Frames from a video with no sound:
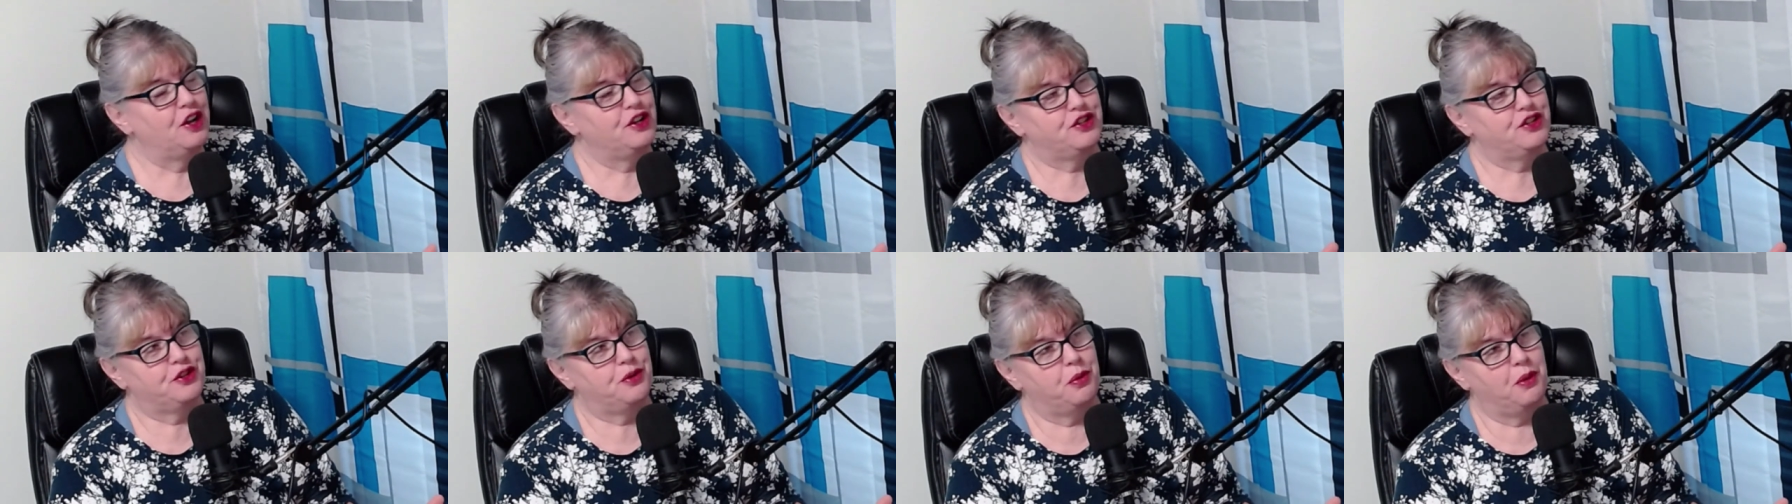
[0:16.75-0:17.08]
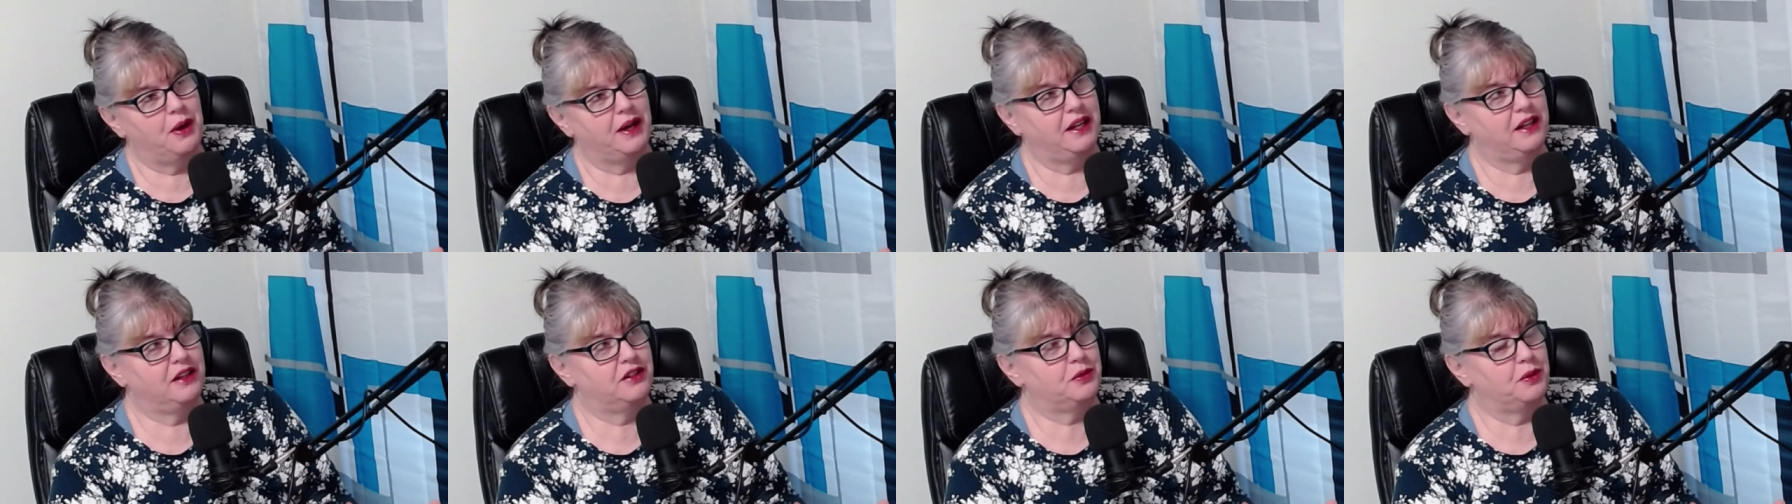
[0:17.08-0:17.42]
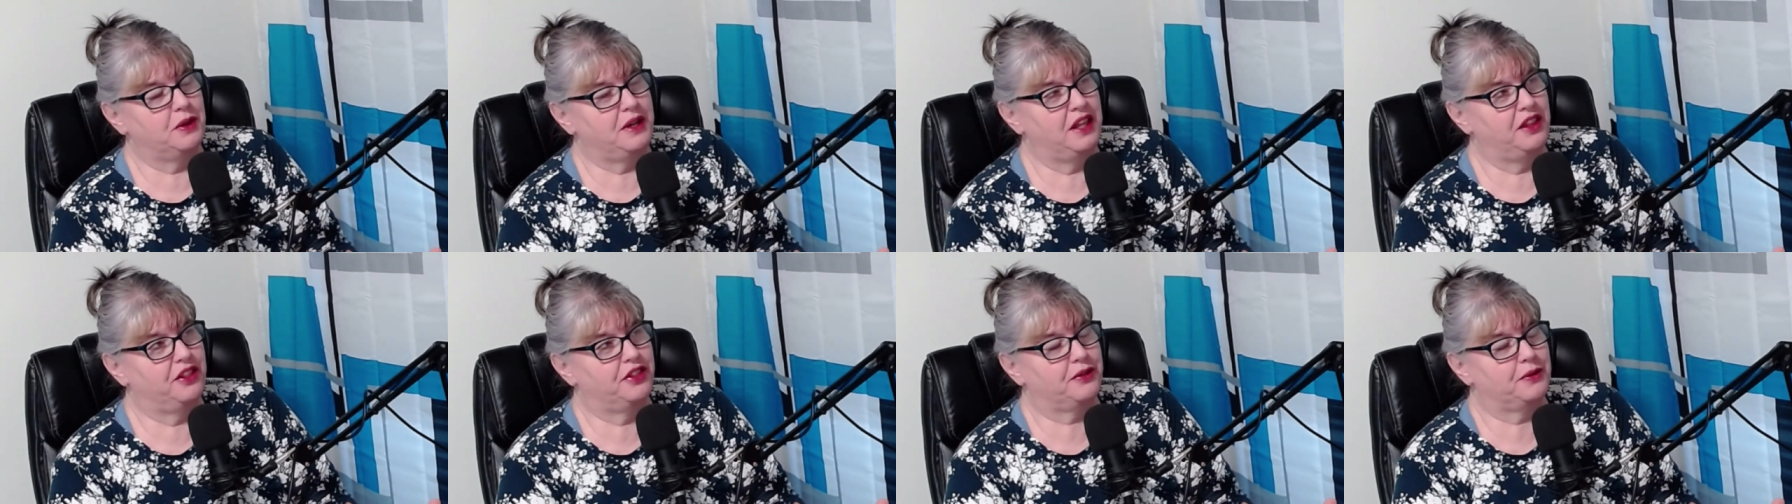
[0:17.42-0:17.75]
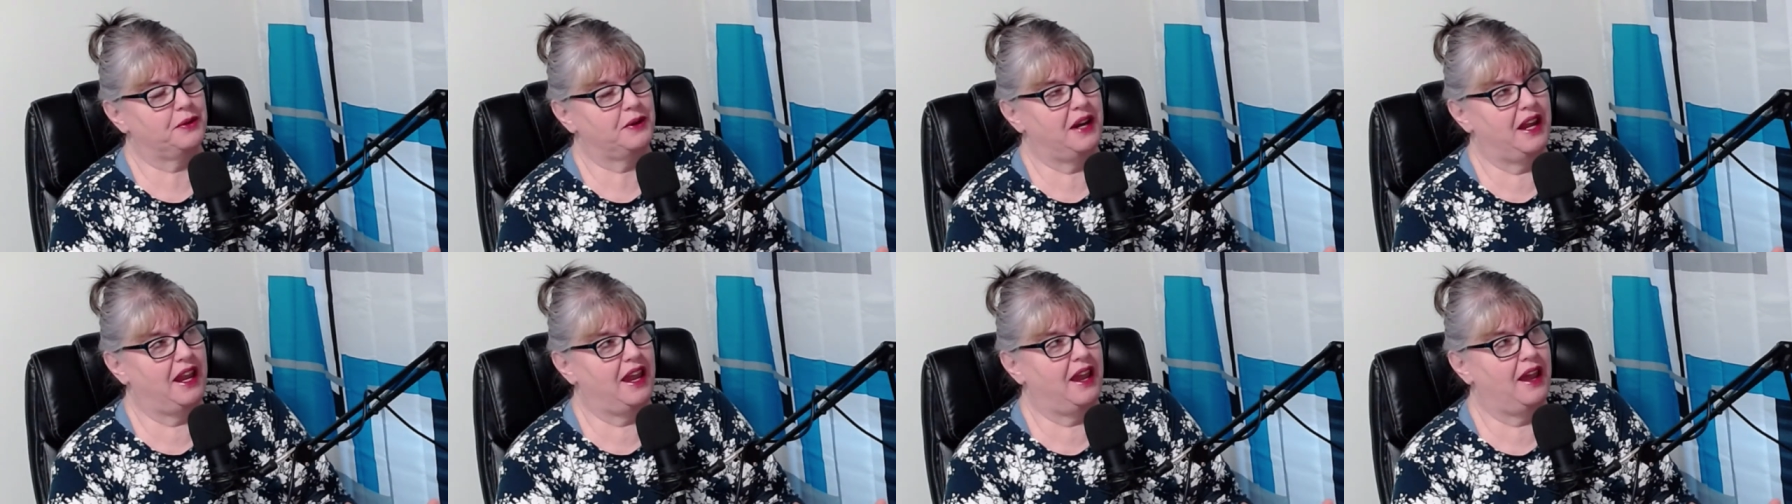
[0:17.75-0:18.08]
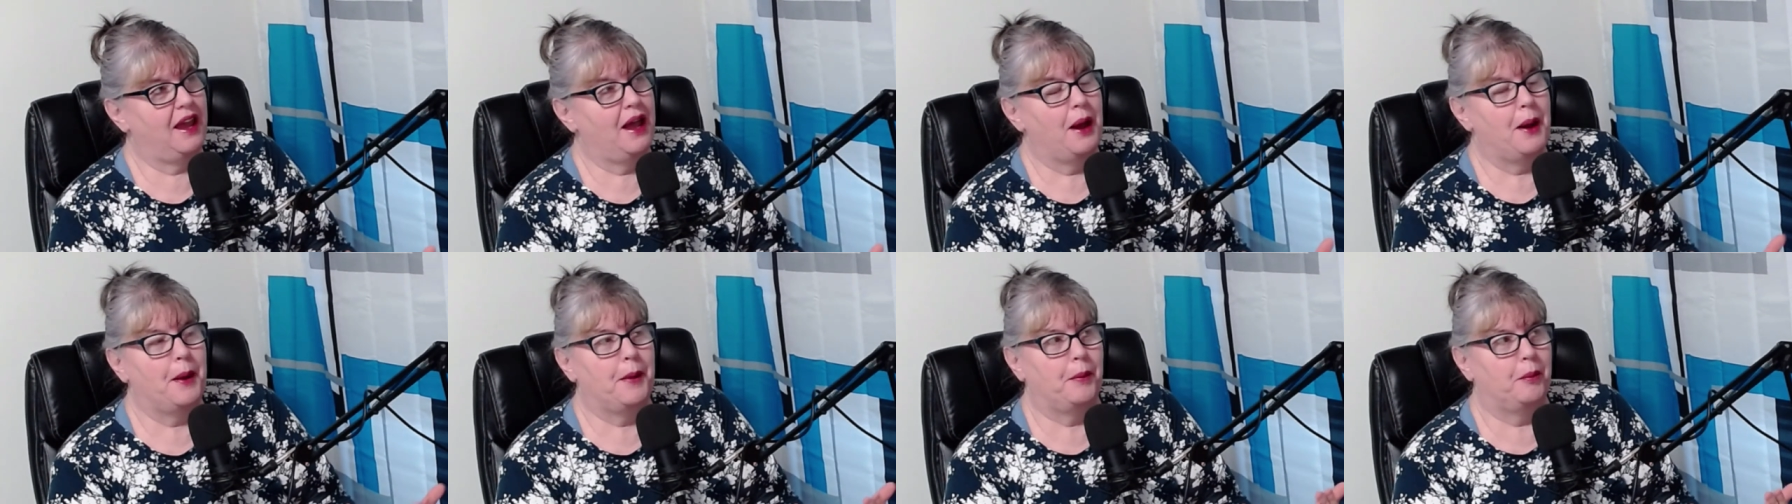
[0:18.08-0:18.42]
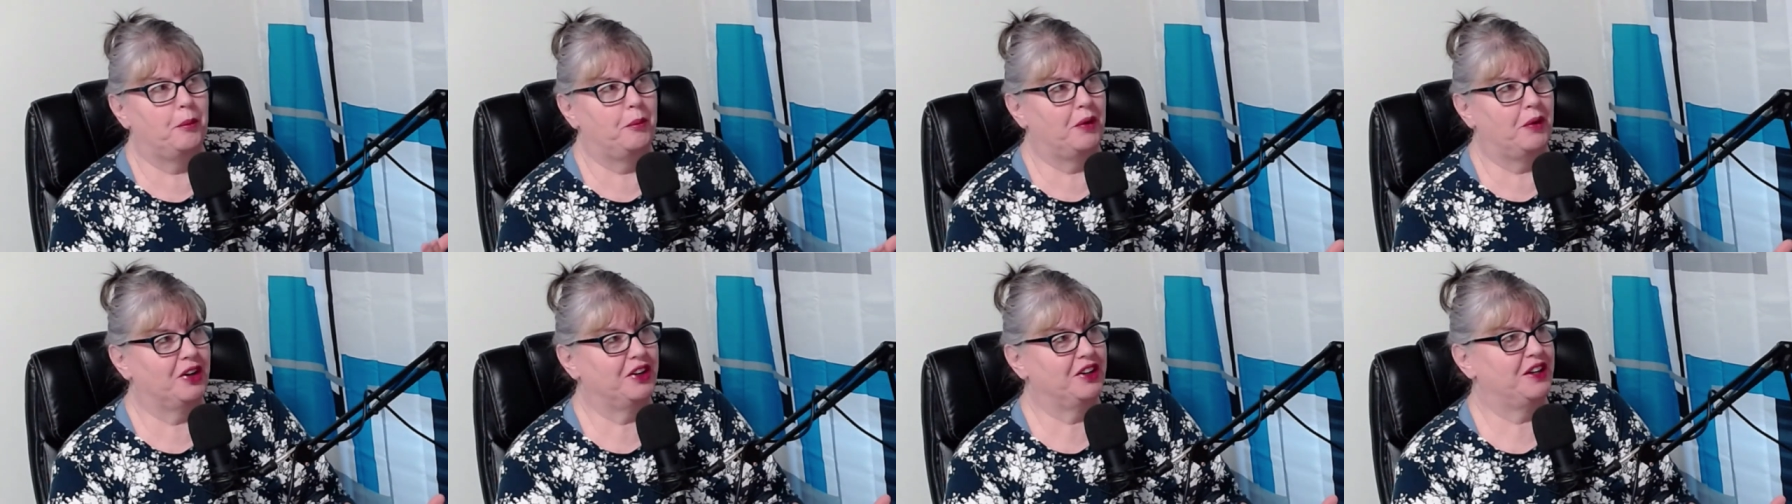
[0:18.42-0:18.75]
2023
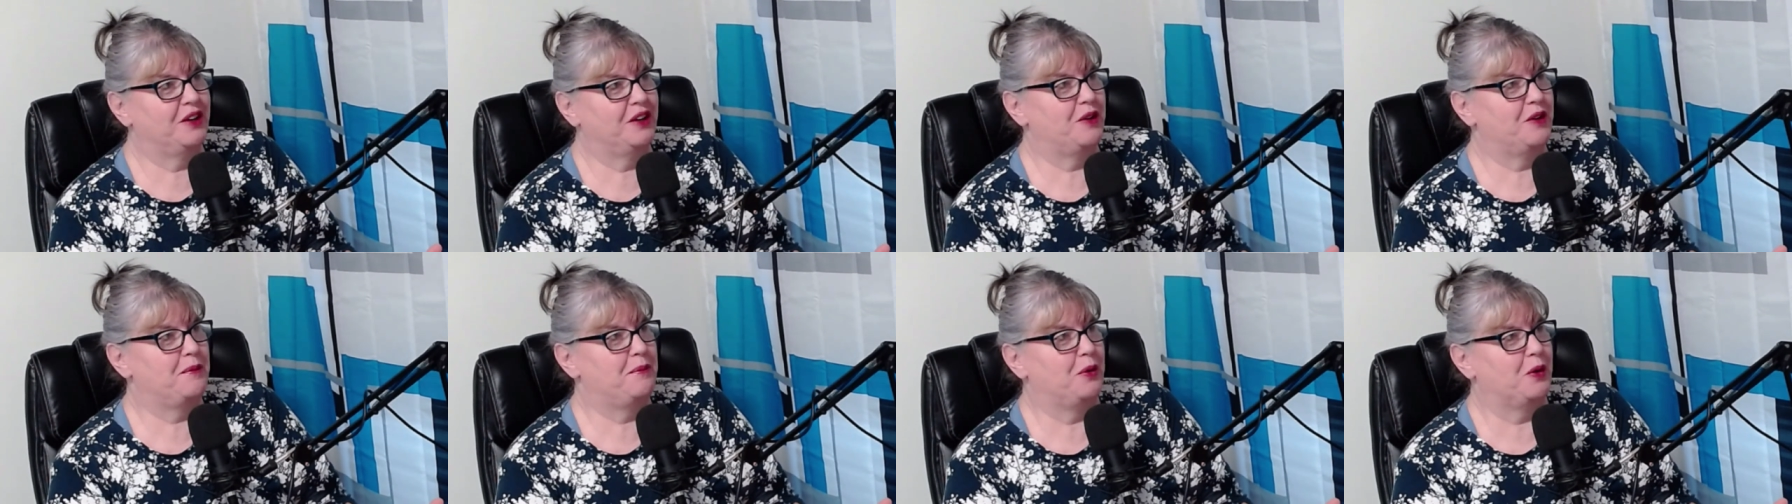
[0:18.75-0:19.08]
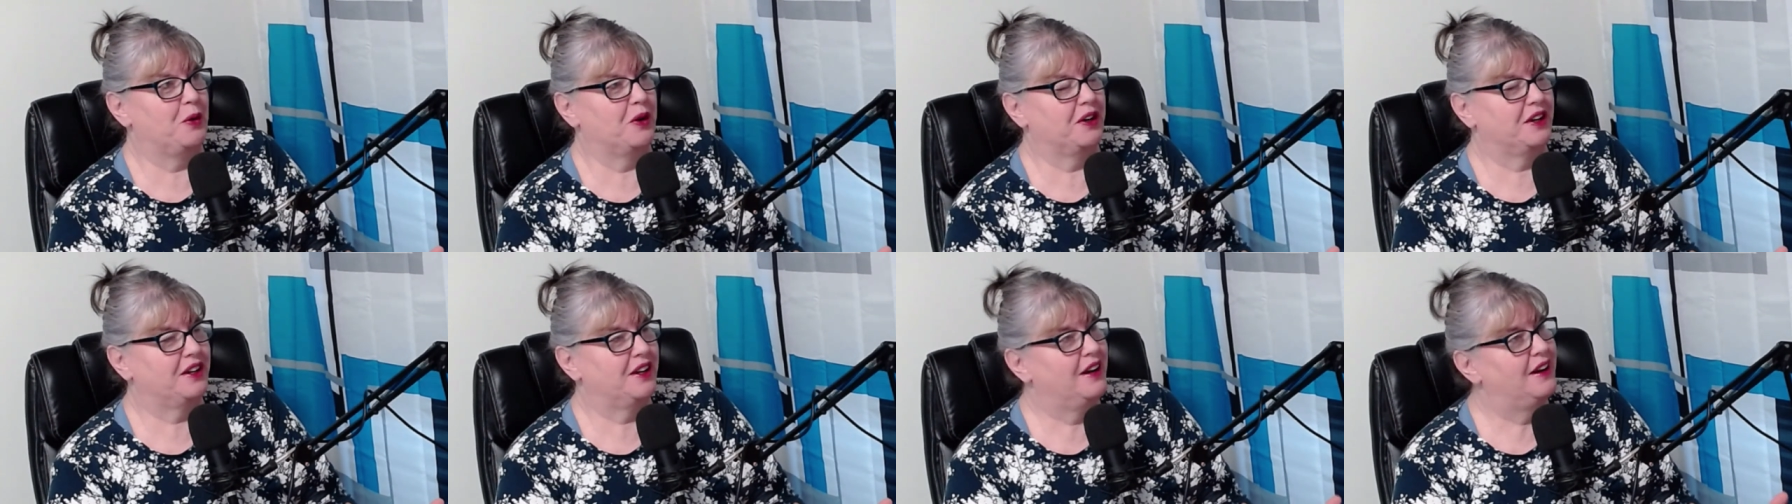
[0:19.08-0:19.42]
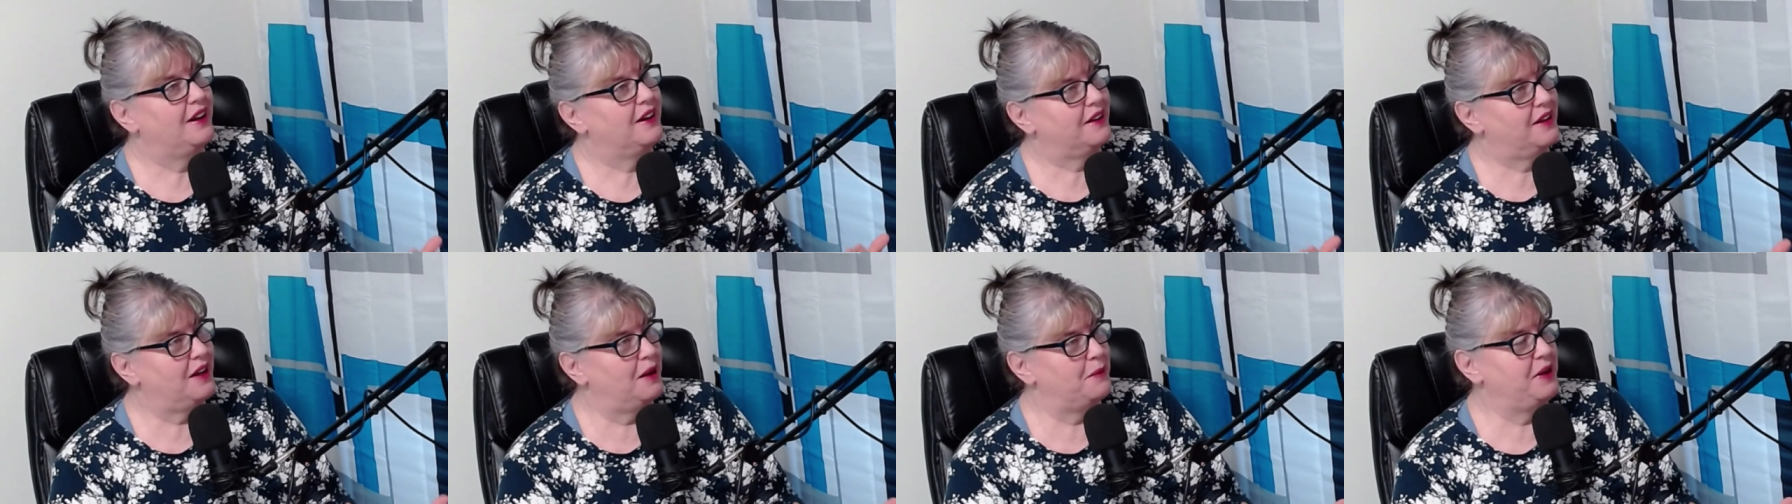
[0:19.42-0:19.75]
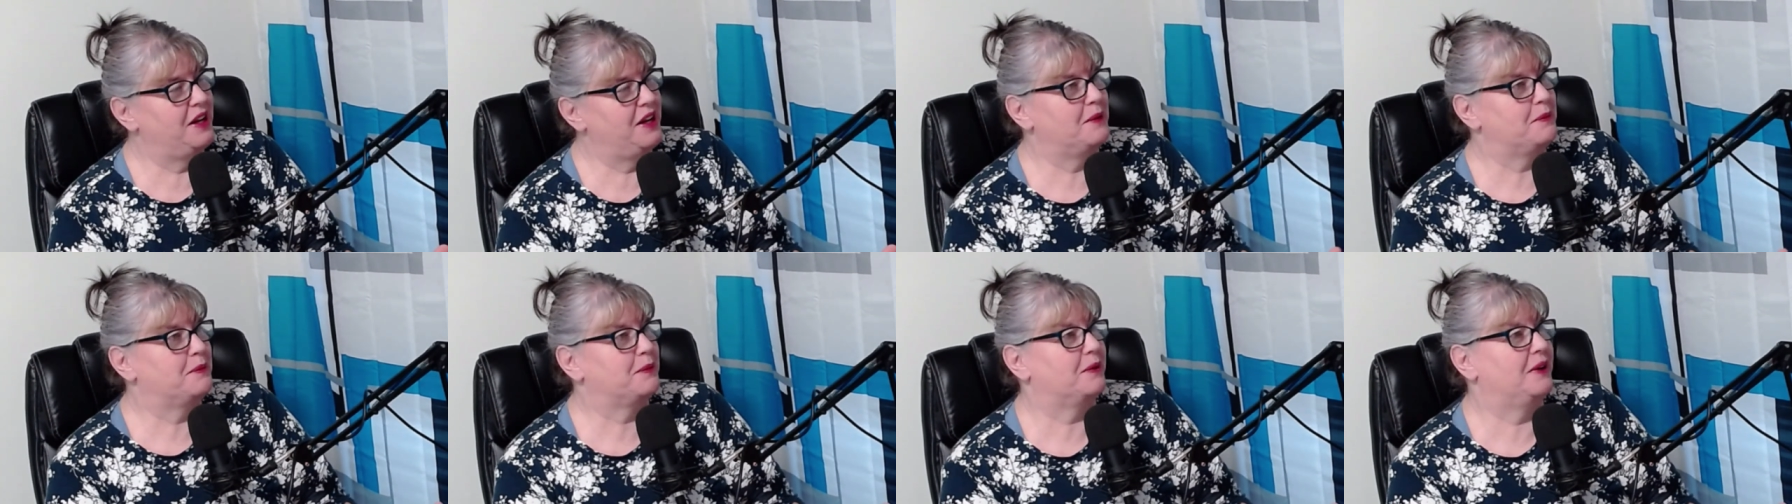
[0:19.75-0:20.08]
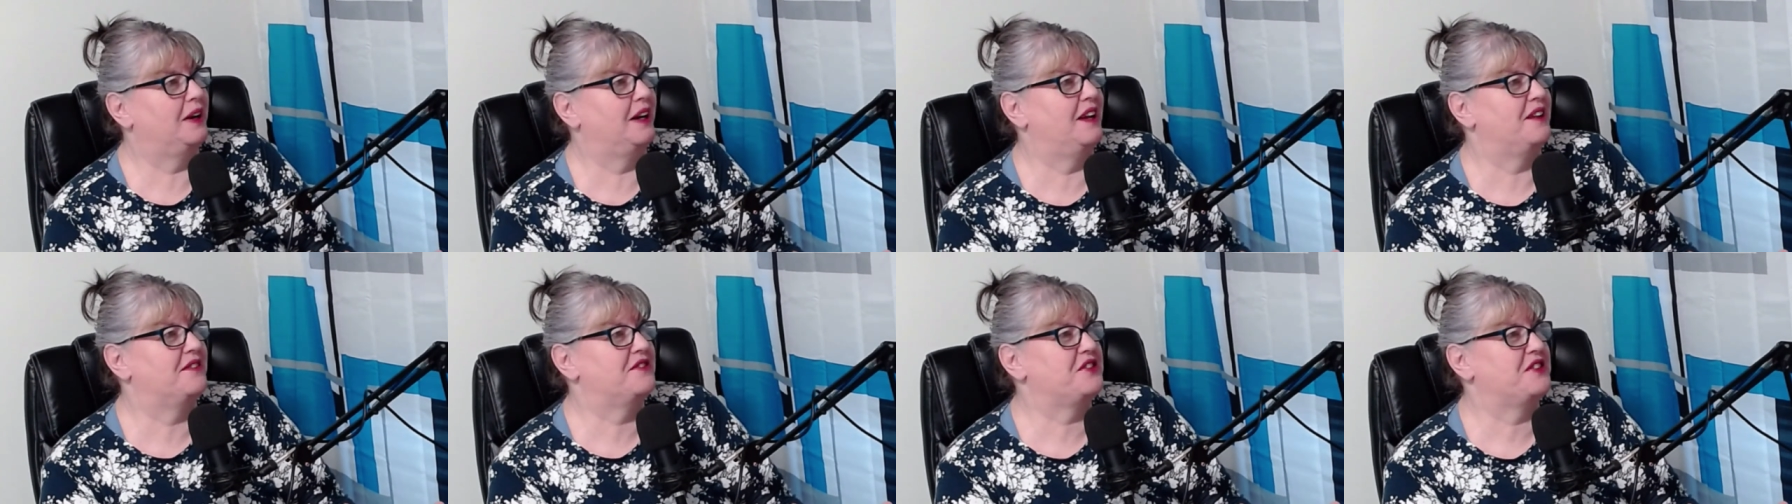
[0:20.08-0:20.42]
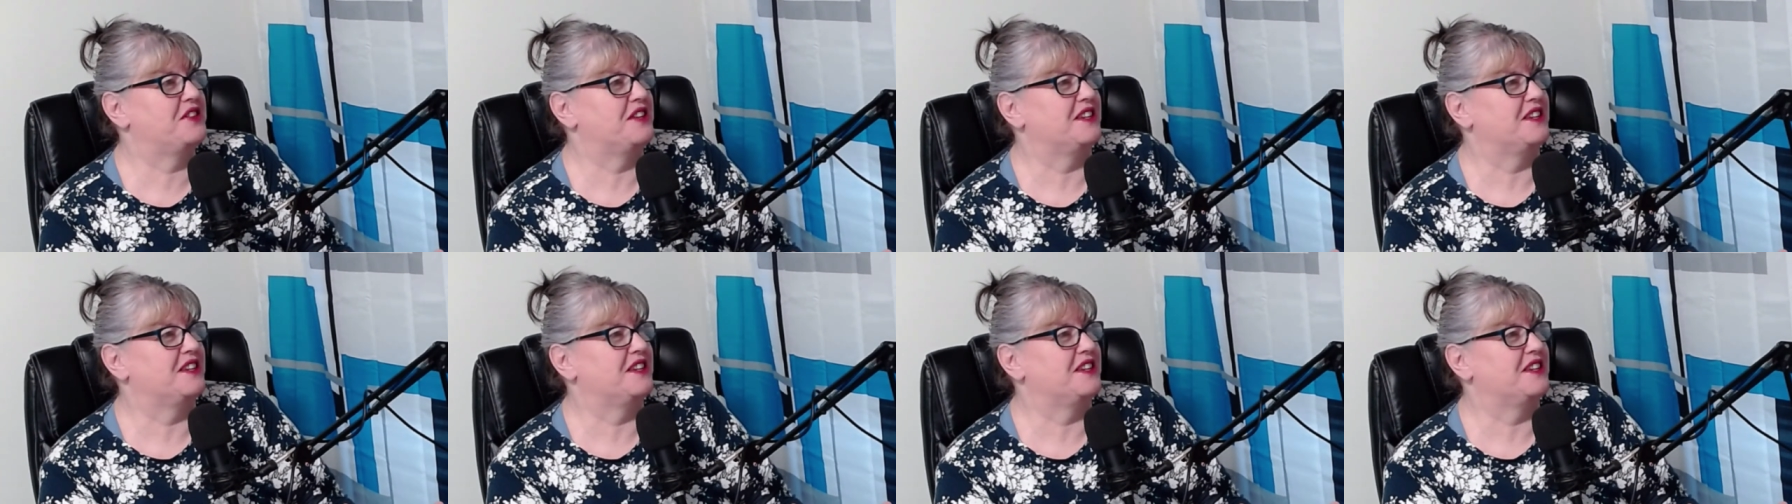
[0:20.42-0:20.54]
market report coming up right after